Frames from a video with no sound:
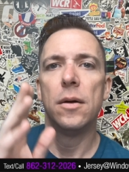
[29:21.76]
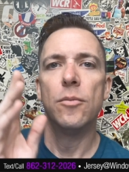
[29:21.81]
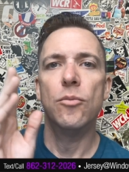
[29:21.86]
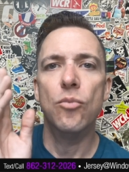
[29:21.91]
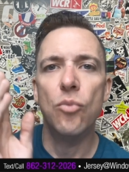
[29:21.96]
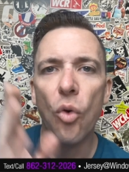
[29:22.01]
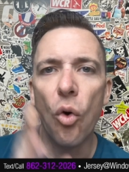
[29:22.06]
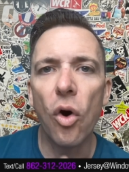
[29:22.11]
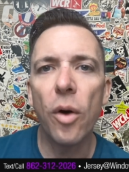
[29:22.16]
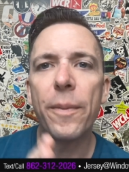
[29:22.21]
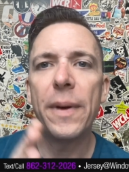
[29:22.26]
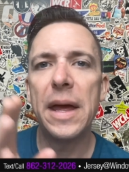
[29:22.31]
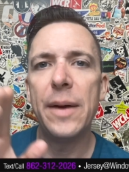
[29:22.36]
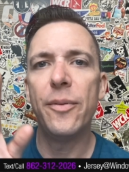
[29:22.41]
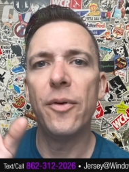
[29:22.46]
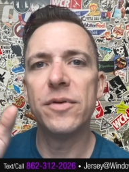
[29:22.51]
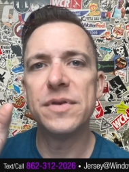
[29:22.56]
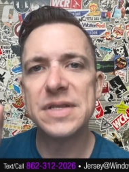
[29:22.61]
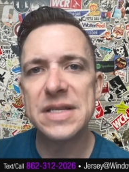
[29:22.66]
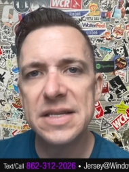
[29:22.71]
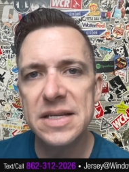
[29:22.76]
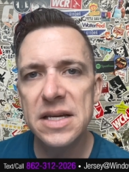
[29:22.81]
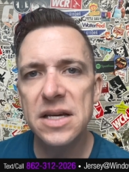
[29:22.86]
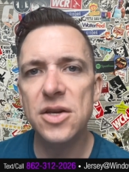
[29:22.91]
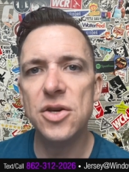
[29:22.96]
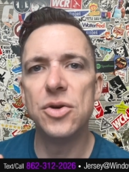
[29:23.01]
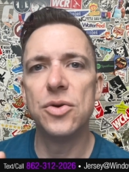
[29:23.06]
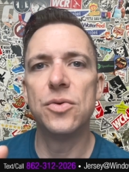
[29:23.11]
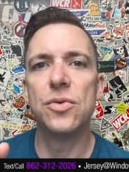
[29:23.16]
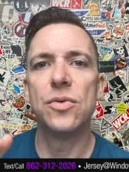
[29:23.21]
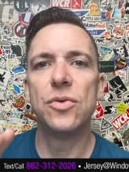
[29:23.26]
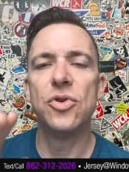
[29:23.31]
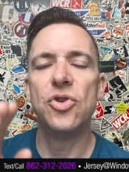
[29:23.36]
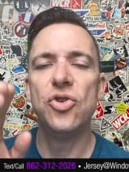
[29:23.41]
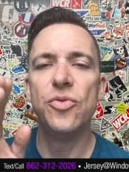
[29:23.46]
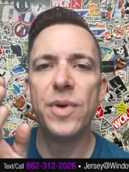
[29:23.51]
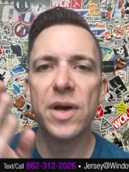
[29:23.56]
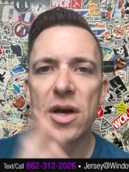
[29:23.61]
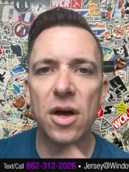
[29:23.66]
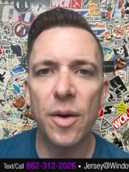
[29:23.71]
more people see you,
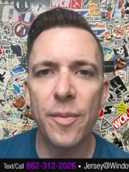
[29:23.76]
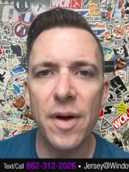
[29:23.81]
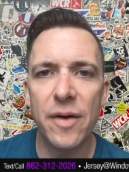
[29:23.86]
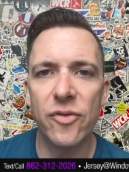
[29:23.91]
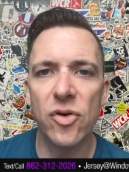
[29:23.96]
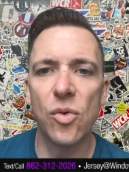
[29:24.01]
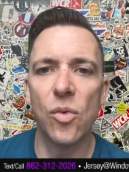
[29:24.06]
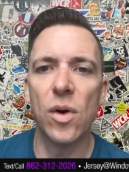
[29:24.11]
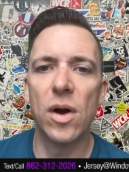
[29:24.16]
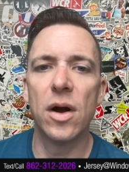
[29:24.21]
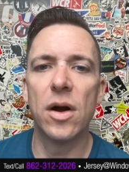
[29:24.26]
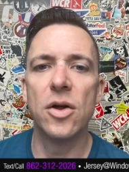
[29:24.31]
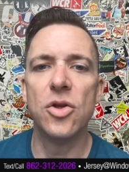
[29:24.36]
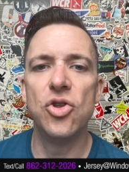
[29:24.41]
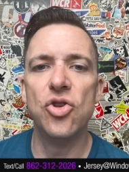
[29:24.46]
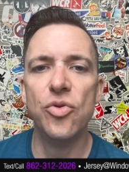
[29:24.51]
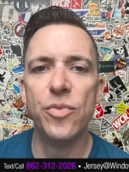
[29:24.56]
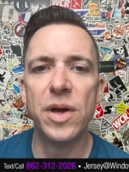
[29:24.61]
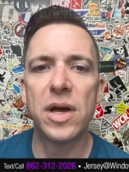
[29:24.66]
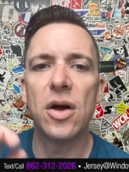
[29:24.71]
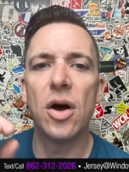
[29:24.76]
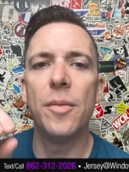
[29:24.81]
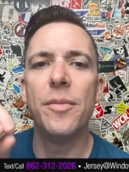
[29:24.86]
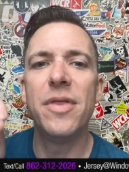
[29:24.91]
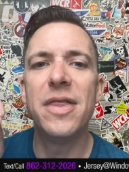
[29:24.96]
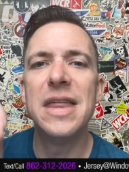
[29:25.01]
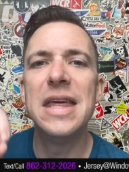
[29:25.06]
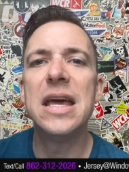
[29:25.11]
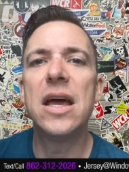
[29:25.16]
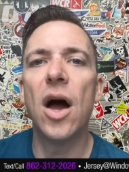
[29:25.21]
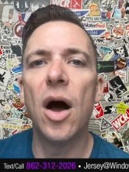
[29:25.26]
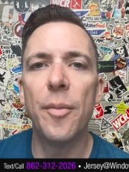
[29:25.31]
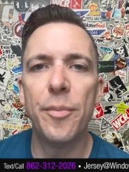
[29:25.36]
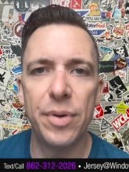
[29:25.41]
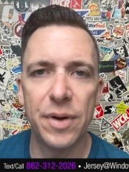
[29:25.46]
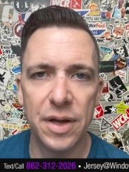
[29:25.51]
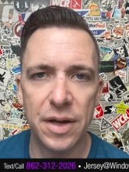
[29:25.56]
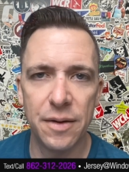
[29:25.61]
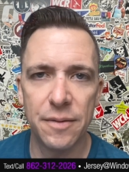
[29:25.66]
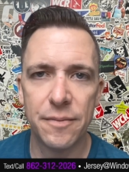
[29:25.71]
you become everywhere, you become the
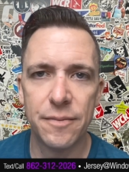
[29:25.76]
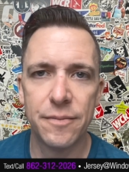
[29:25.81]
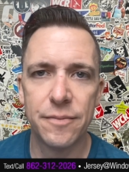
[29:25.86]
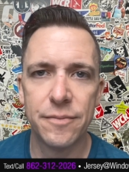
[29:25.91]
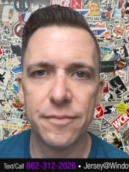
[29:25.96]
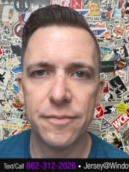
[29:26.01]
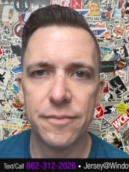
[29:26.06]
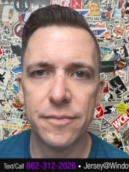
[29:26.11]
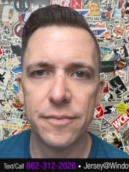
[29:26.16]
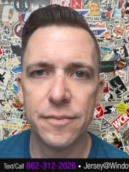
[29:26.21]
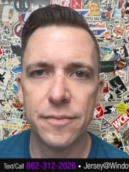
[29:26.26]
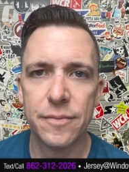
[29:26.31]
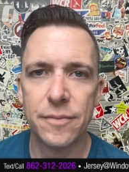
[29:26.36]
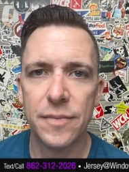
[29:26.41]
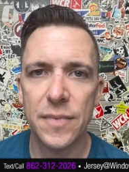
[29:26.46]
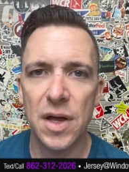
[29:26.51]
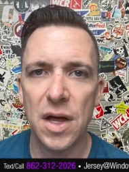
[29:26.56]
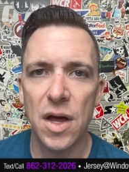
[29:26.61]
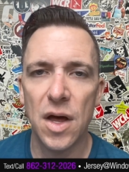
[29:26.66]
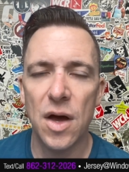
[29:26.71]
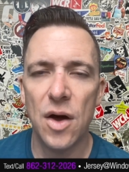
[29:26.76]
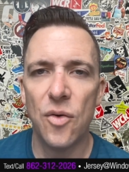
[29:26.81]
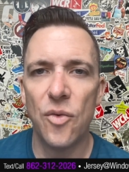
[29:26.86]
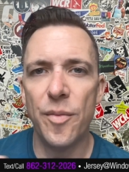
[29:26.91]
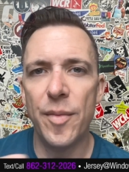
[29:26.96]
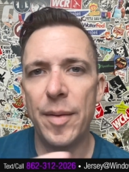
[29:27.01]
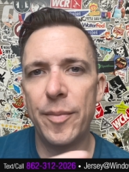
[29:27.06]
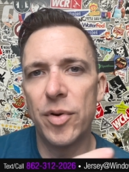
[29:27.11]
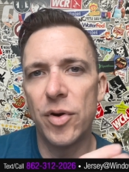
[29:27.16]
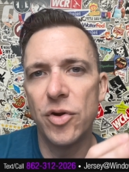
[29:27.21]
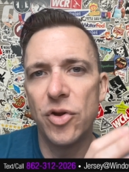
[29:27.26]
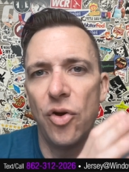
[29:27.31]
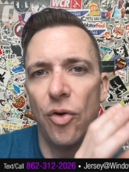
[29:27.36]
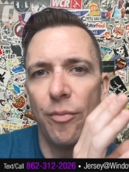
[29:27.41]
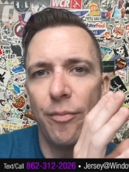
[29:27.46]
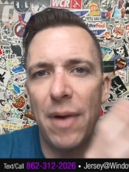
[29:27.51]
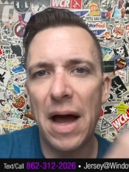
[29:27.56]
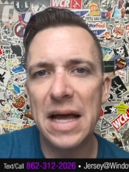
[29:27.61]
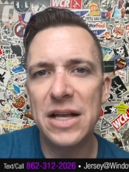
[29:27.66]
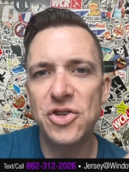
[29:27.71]
company. Remember, your
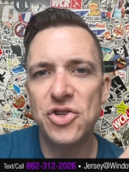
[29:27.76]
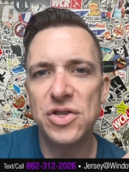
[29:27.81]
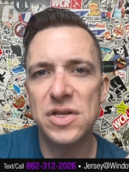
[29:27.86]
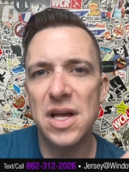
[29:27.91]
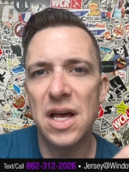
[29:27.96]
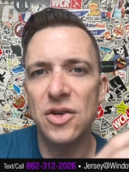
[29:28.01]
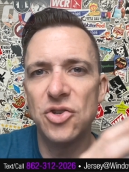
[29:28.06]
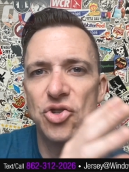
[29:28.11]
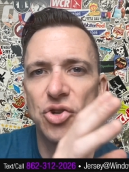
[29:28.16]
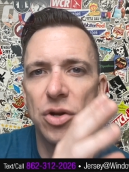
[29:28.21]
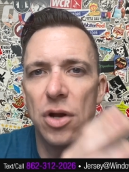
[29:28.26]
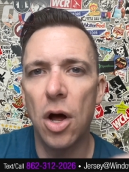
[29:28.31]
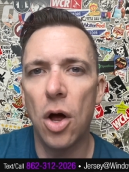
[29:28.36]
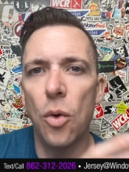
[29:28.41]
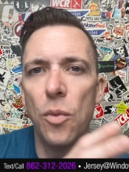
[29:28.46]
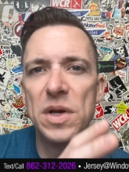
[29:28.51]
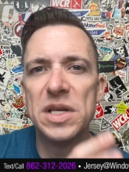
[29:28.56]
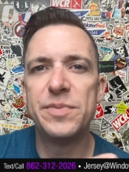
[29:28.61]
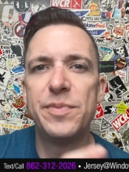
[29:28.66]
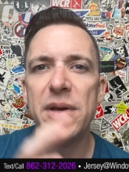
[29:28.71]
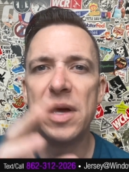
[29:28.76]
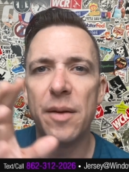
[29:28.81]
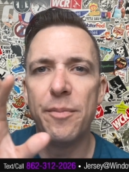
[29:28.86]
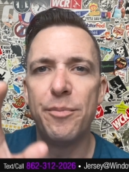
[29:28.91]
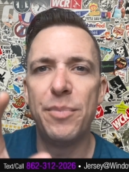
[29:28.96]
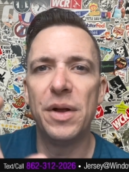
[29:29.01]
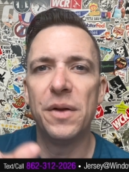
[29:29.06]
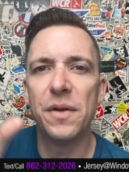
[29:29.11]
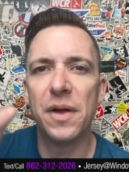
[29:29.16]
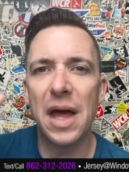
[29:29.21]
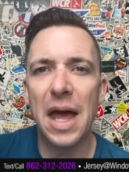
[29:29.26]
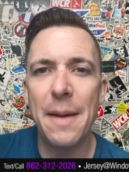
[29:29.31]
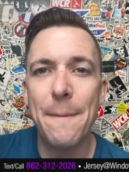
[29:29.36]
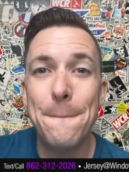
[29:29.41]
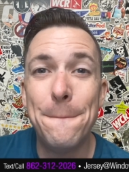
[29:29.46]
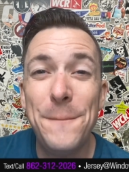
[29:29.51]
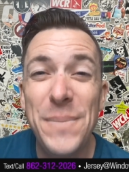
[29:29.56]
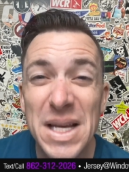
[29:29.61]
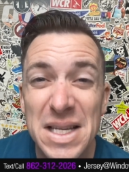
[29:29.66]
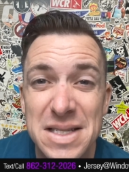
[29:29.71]
mindset should always be on building a
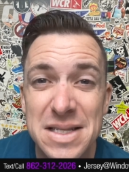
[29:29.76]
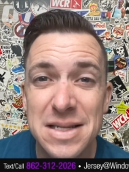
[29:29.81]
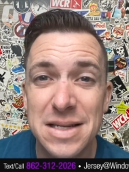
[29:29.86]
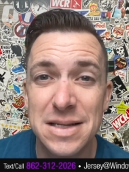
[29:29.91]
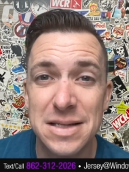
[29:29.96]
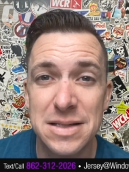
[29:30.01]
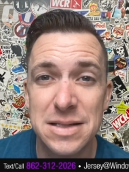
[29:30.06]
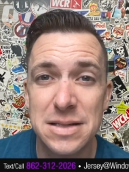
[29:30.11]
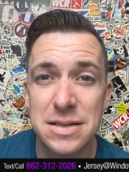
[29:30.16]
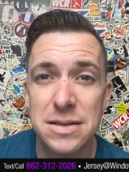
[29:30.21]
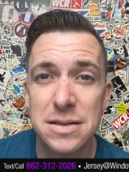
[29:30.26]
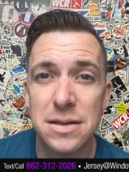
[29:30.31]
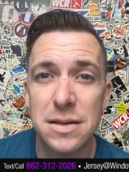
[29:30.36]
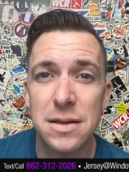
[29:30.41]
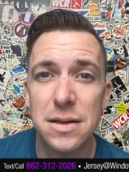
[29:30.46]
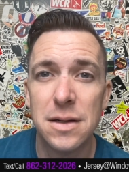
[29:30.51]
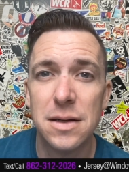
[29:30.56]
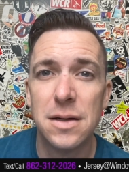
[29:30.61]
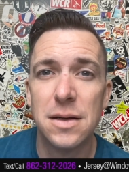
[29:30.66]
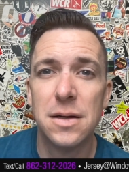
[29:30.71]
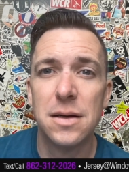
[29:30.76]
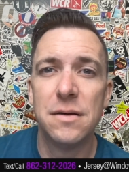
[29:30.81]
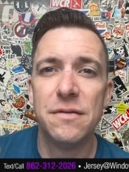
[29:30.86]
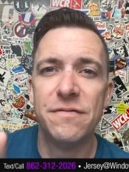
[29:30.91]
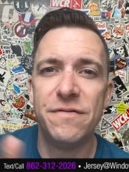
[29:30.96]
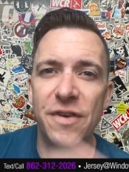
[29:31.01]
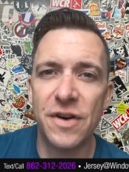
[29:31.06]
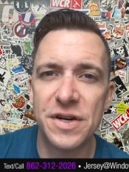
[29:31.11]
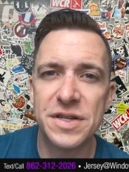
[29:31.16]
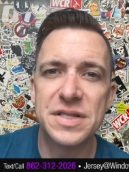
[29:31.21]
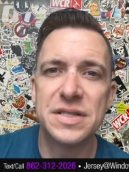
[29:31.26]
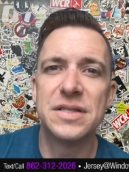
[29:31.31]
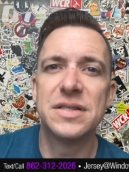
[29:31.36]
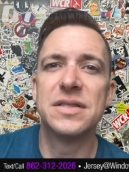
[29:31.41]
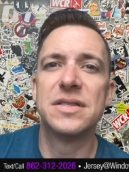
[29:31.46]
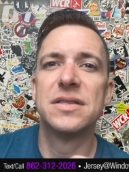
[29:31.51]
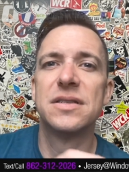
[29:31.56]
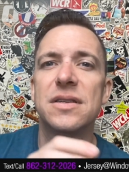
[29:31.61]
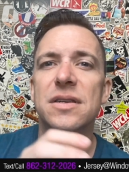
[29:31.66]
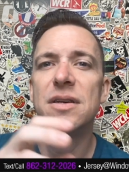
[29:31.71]
business
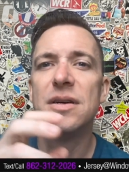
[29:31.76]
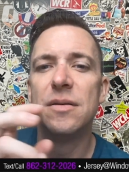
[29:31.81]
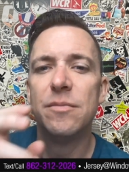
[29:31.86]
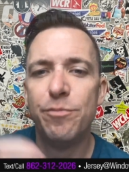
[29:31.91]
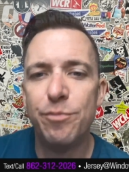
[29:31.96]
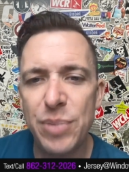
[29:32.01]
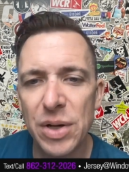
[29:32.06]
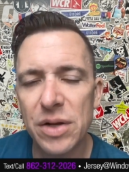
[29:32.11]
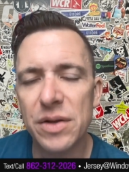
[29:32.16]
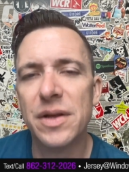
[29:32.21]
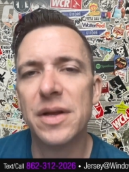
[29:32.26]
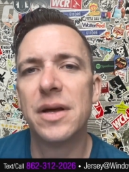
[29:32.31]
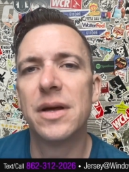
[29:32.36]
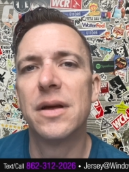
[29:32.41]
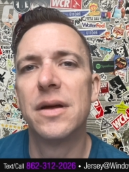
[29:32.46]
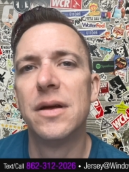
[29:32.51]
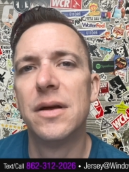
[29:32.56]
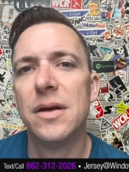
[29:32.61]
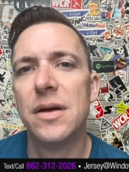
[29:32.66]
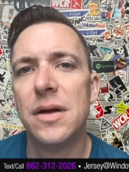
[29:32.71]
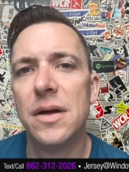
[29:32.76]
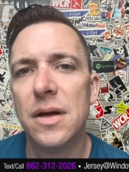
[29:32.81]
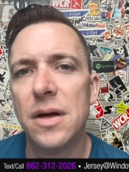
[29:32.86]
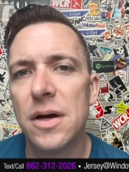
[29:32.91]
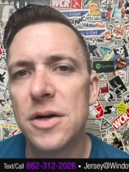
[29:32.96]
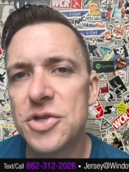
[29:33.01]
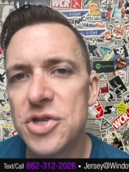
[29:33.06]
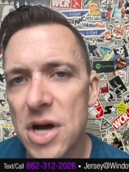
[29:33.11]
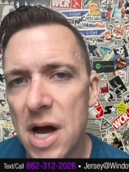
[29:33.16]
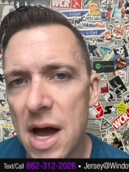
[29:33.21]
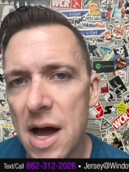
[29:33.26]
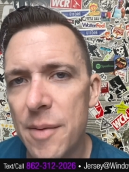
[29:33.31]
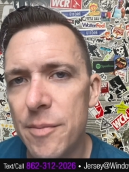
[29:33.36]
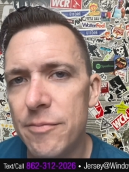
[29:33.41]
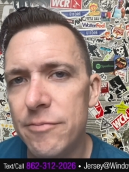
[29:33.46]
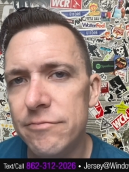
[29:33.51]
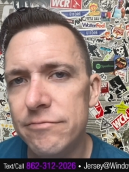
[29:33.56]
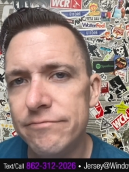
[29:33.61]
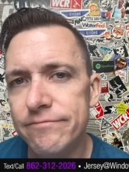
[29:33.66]
versus building a job.